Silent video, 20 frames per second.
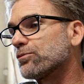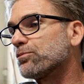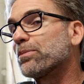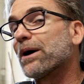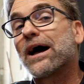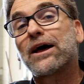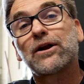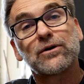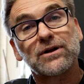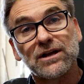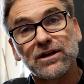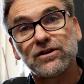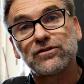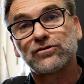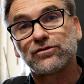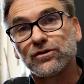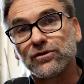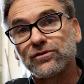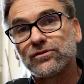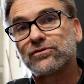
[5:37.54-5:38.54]
battery
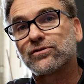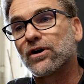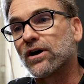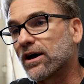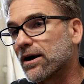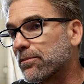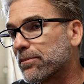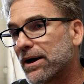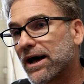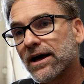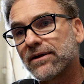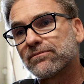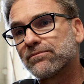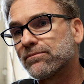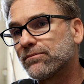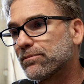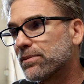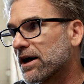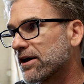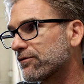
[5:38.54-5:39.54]
issues.
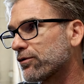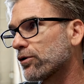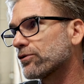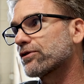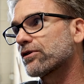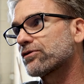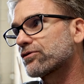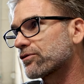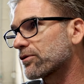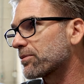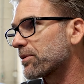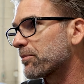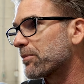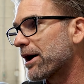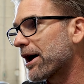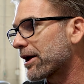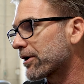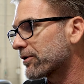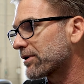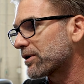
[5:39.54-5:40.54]
Bad voltage from the
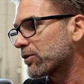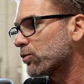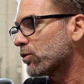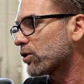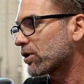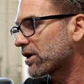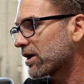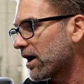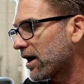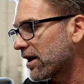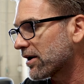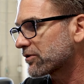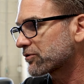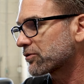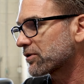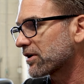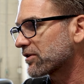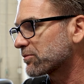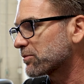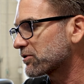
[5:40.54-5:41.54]
battery will cause
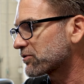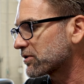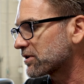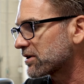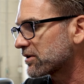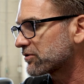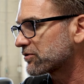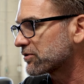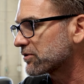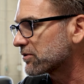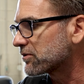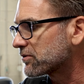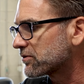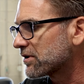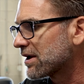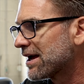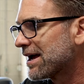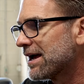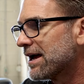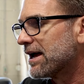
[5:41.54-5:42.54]
transmission issues.
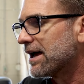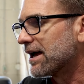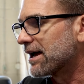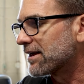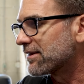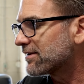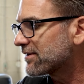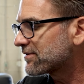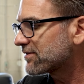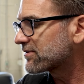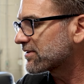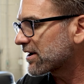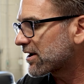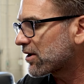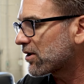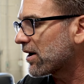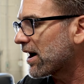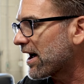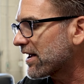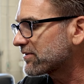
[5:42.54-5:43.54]
And this is a
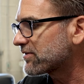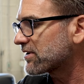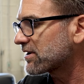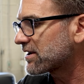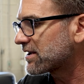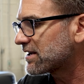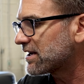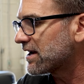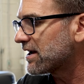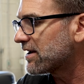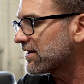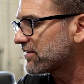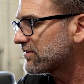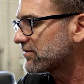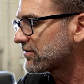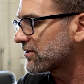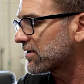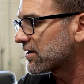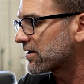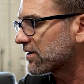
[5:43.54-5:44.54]
classic
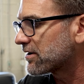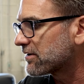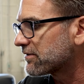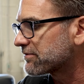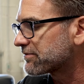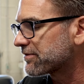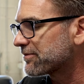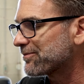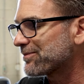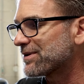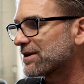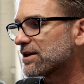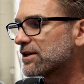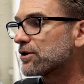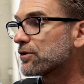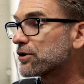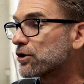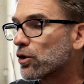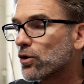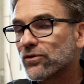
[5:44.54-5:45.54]
case of,
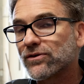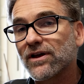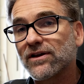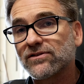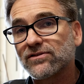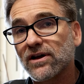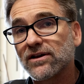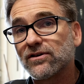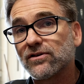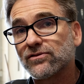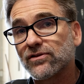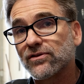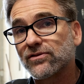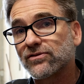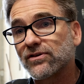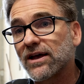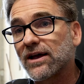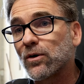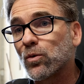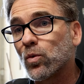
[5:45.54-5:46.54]
in the old days I used to
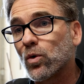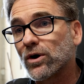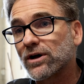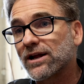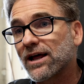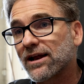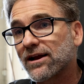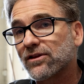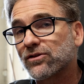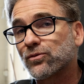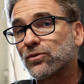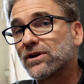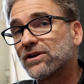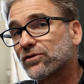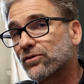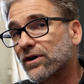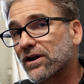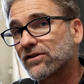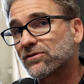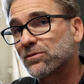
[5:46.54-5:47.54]
say 1 out of 3
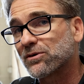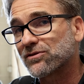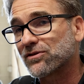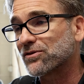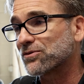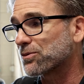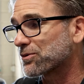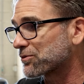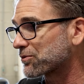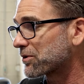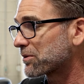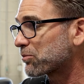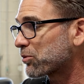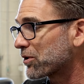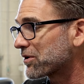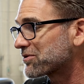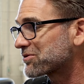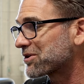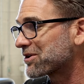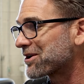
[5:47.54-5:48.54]
transmissions was
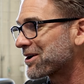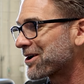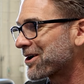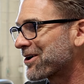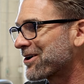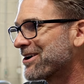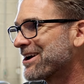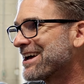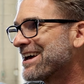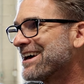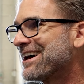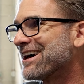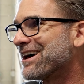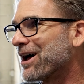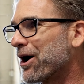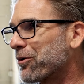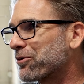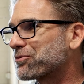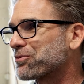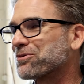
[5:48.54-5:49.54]
replaced in error.
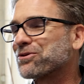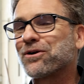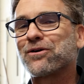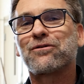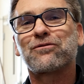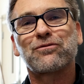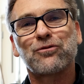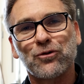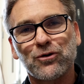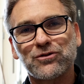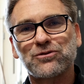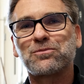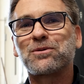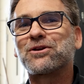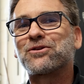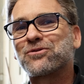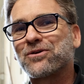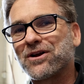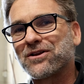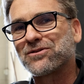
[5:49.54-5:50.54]
That was when there were
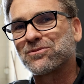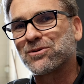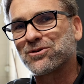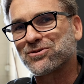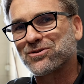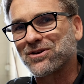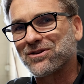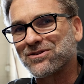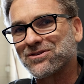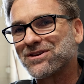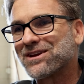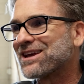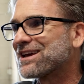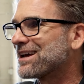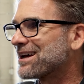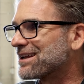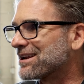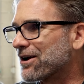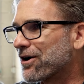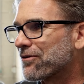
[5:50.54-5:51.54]
4-speed transmissions.
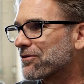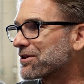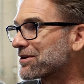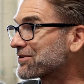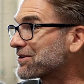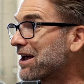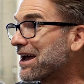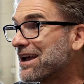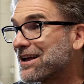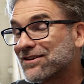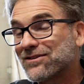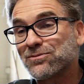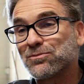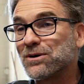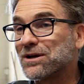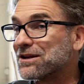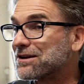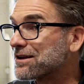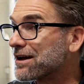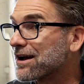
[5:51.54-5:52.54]
Now everything's
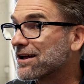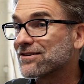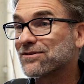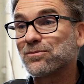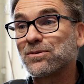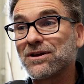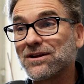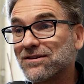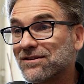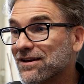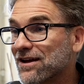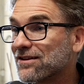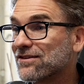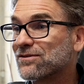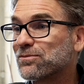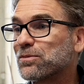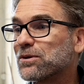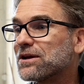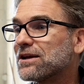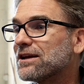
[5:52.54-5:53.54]
8-speed, 9-speed,
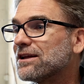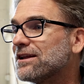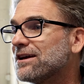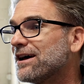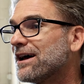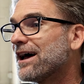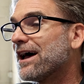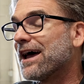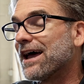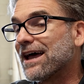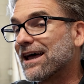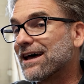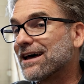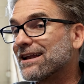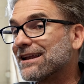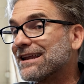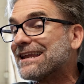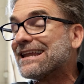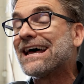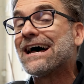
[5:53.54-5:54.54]
10-speed,
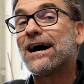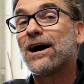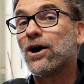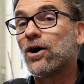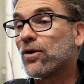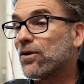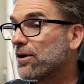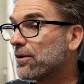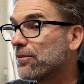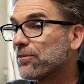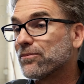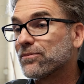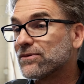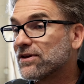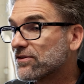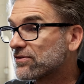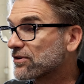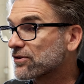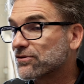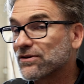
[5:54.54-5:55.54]
and now
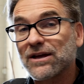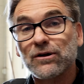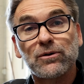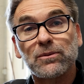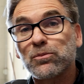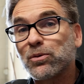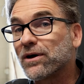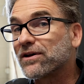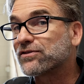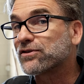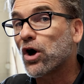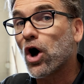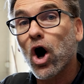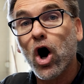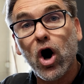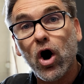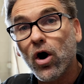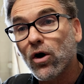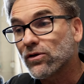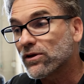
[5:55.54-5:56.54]
these things are getting replaced
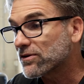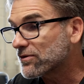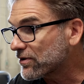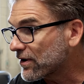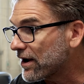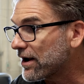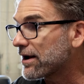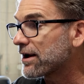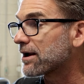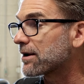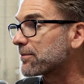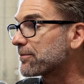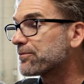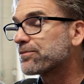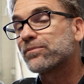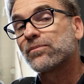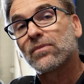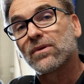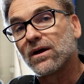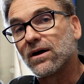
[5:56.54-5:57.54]
all the time
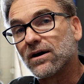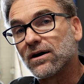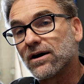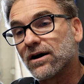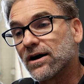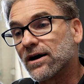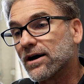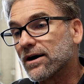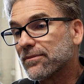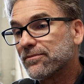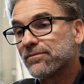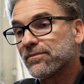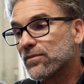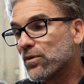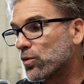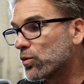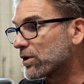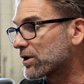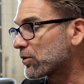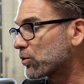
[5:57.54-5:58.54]

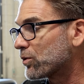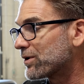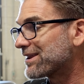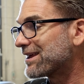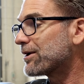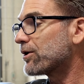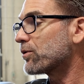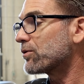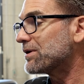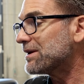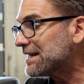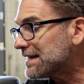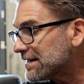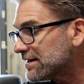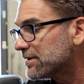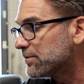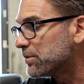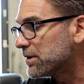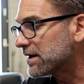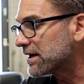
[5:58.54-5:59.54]
when they don't
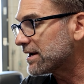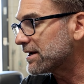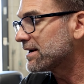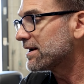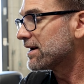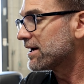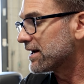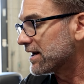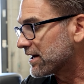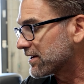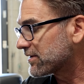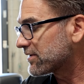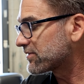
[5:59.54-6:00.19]
need to be, and